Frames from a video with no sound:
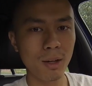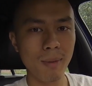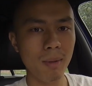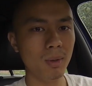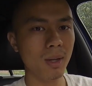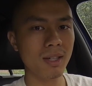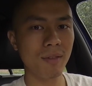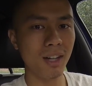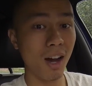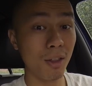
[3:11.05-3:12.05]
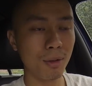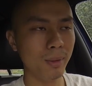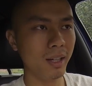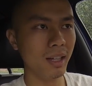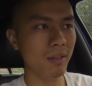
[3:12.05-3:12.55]
or maybe once every other
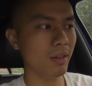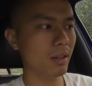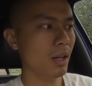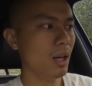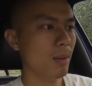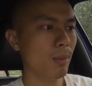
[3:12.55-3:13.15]
week even.